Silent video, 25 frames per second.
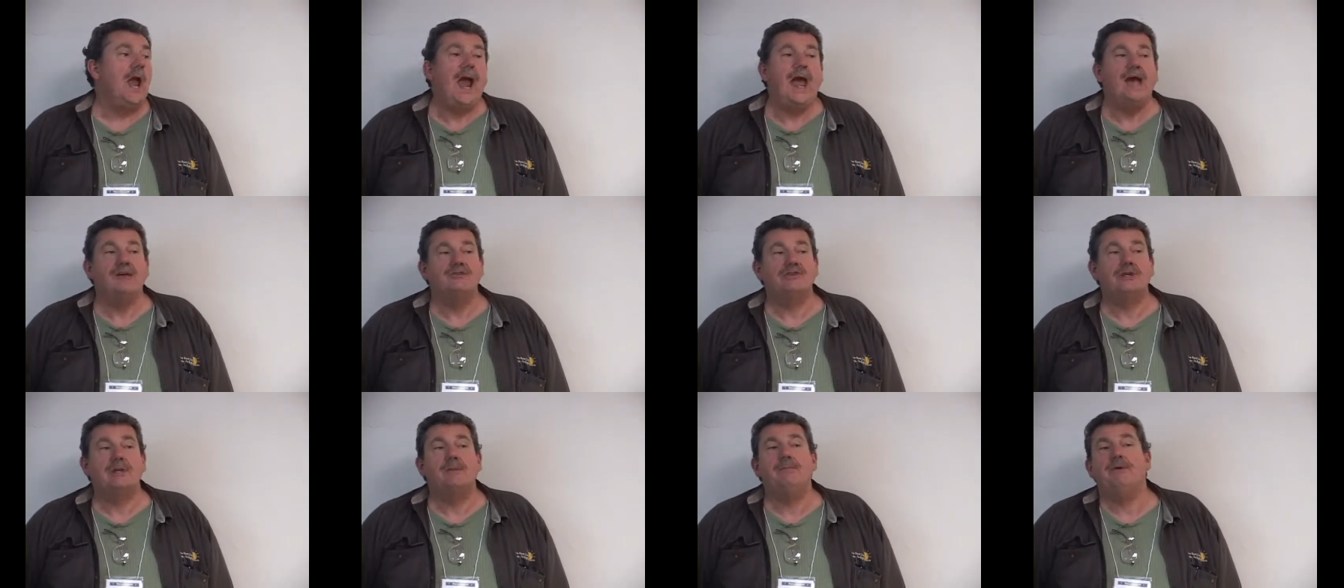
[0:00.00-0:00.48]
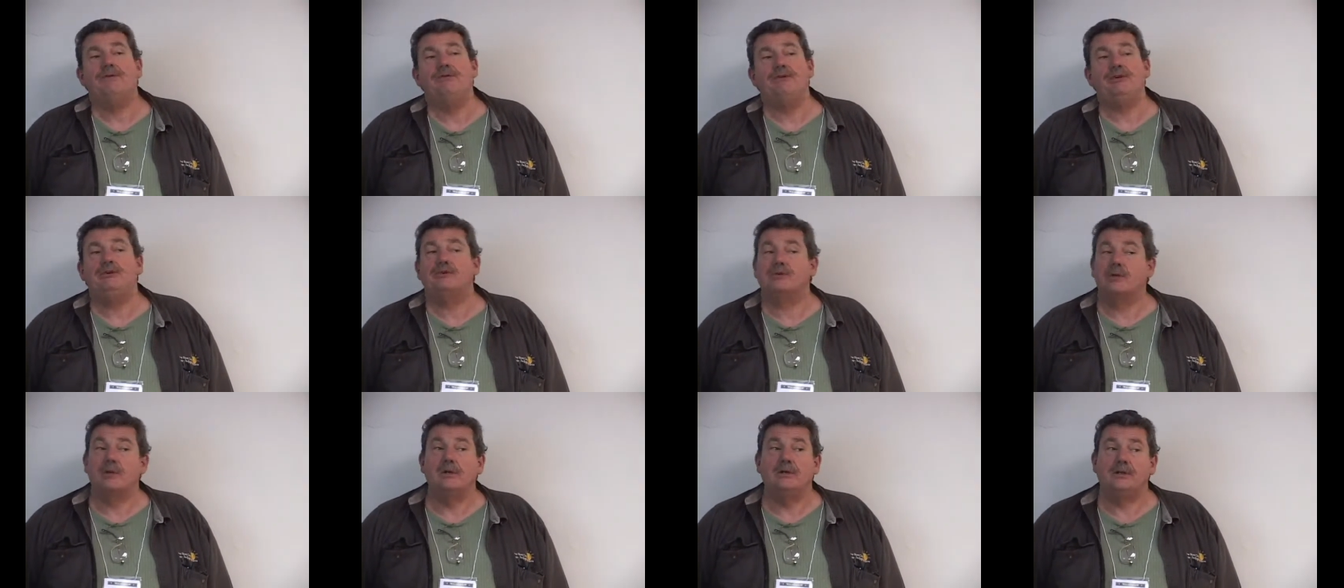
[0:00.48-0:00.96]
ask him if
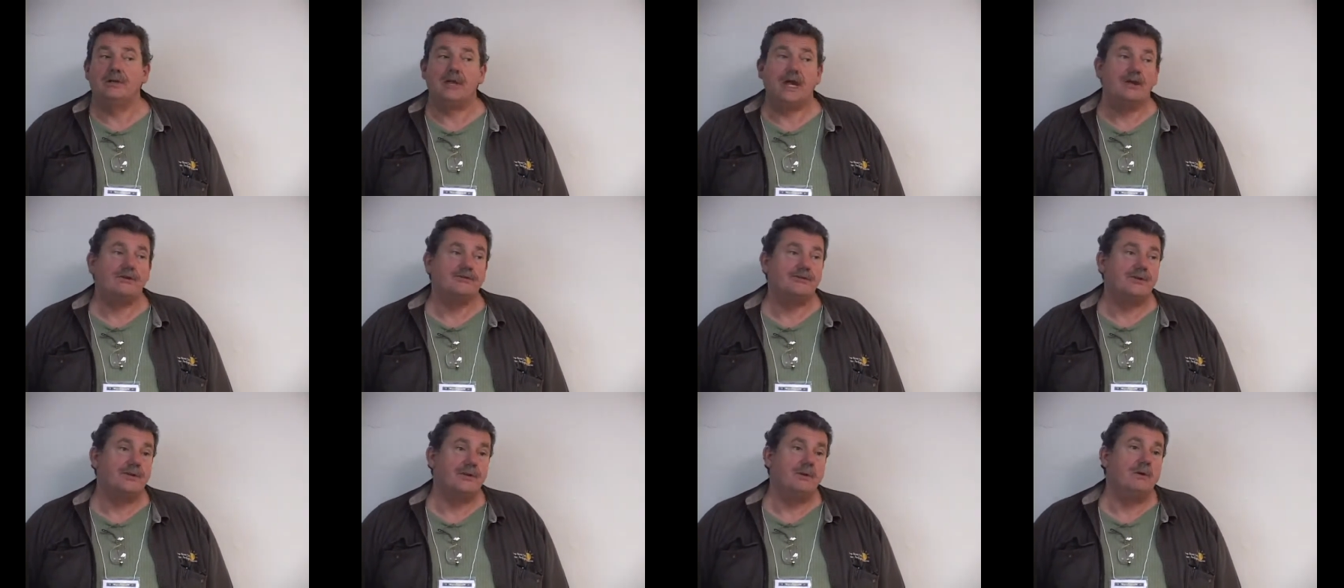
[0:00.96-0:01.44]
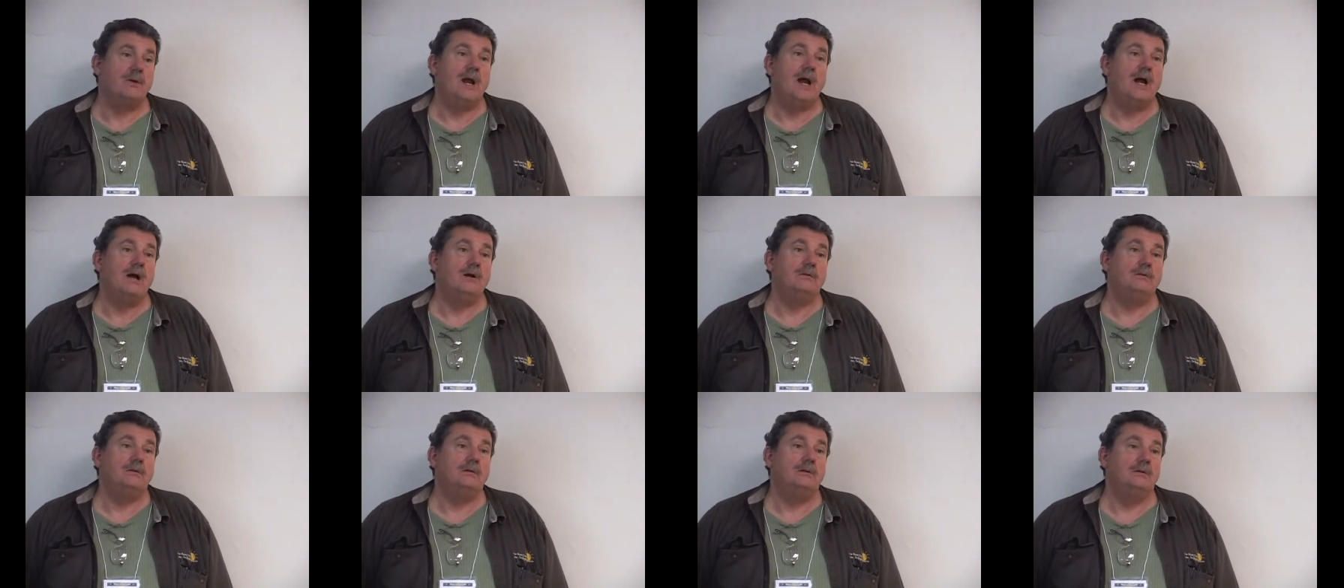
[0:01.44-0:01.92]
he's going to test the
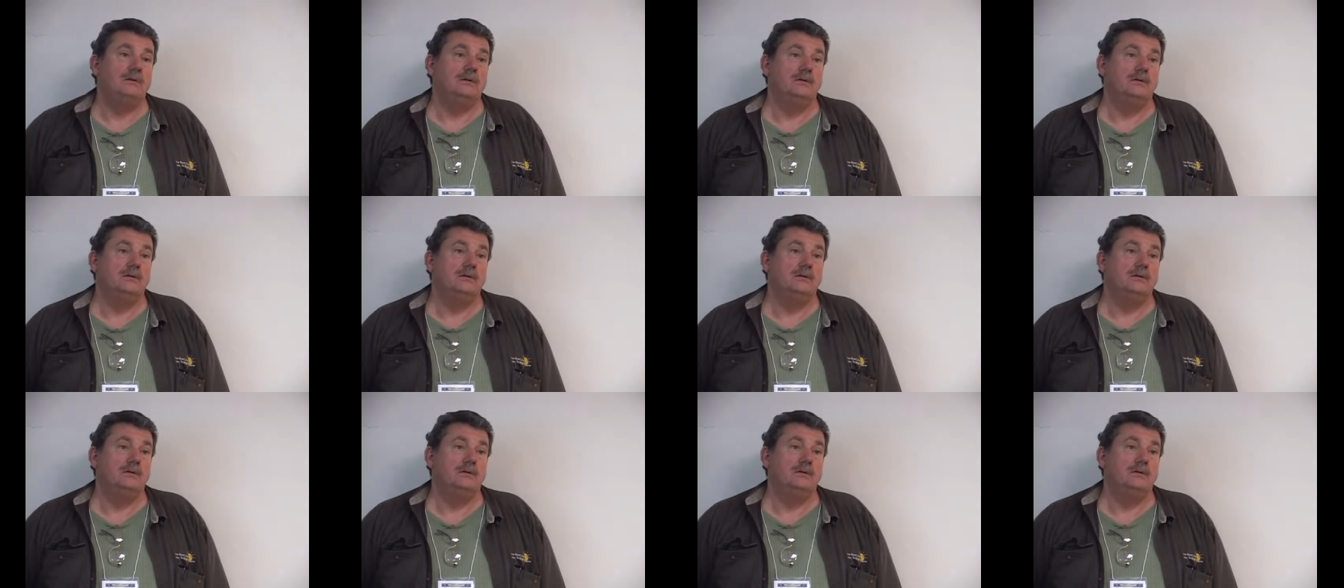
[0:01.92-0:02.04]
ground.